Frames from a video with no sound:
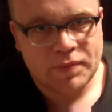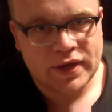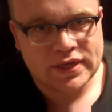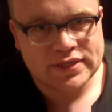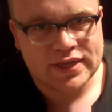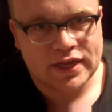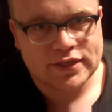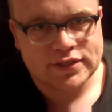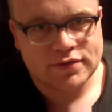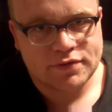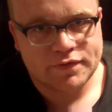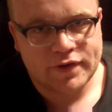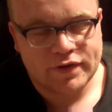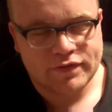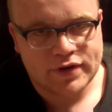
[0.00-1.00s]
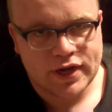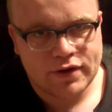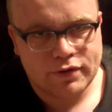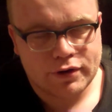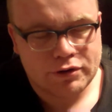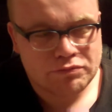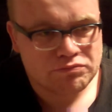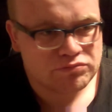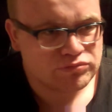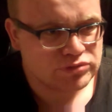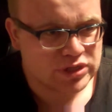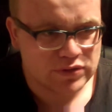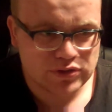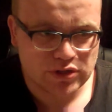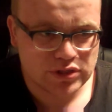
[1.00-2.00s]
The pay is $9.75 an hour.
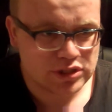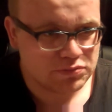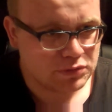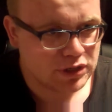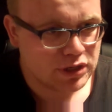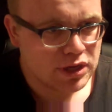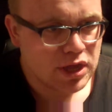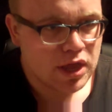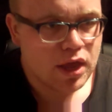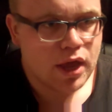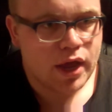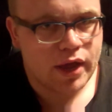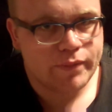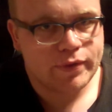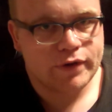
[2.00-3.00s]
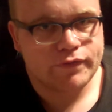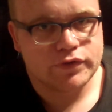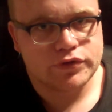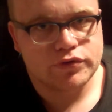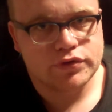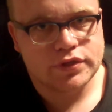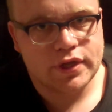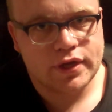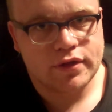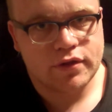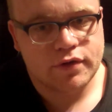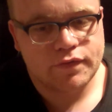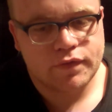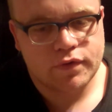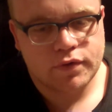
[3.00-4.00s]
Sounds good to me. I'm ready for Tuesday.
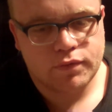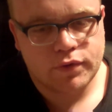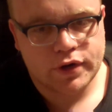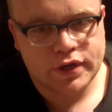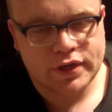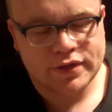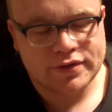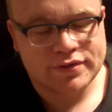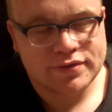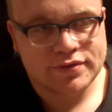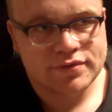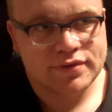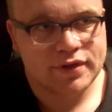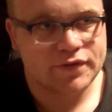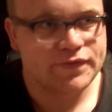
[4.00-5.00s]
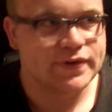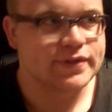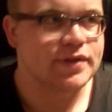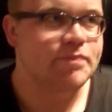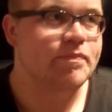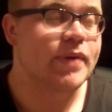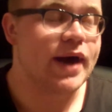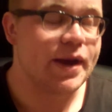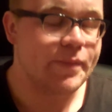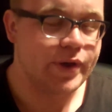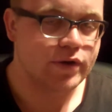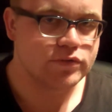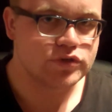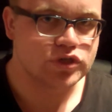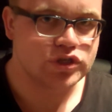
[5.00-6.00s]
Look forward to working. I can finally buy my
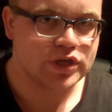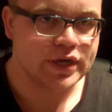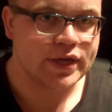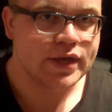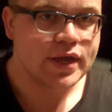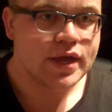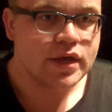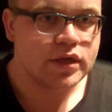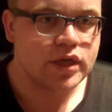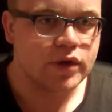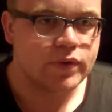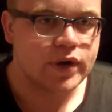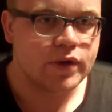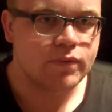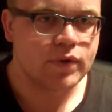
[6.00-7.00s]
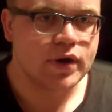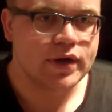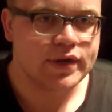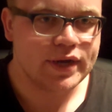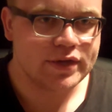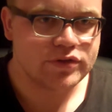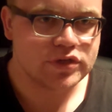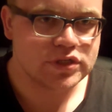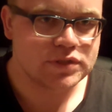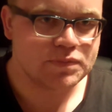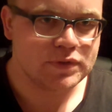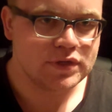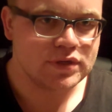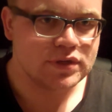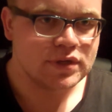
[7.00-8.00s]
own shit, get what I want, and not just
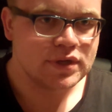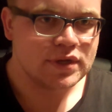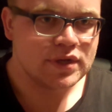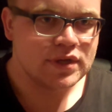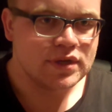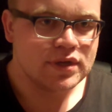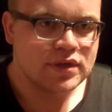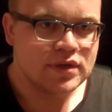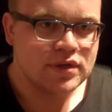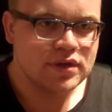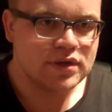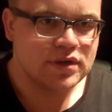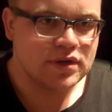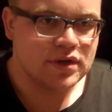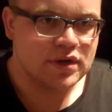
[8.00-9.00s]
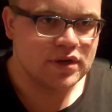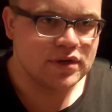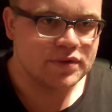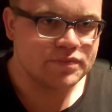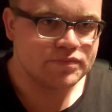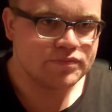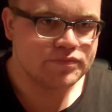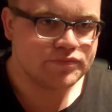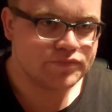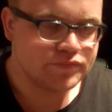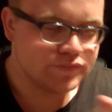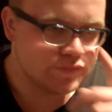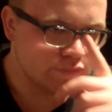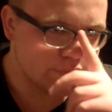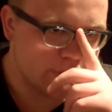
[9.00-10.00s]
be, um,
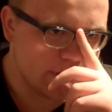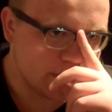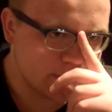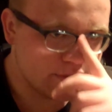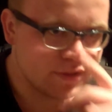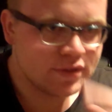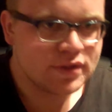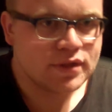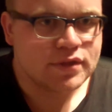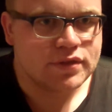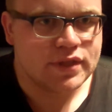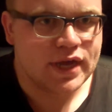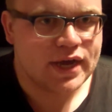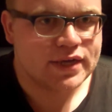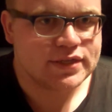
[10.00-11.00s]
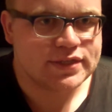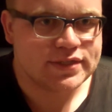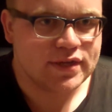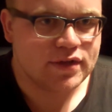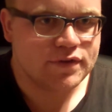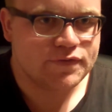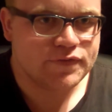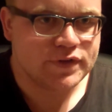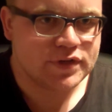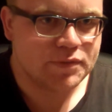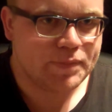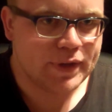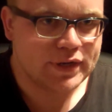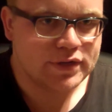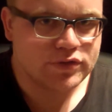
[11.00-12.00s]
like, not
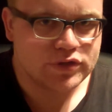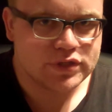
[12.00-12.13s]
self-independent.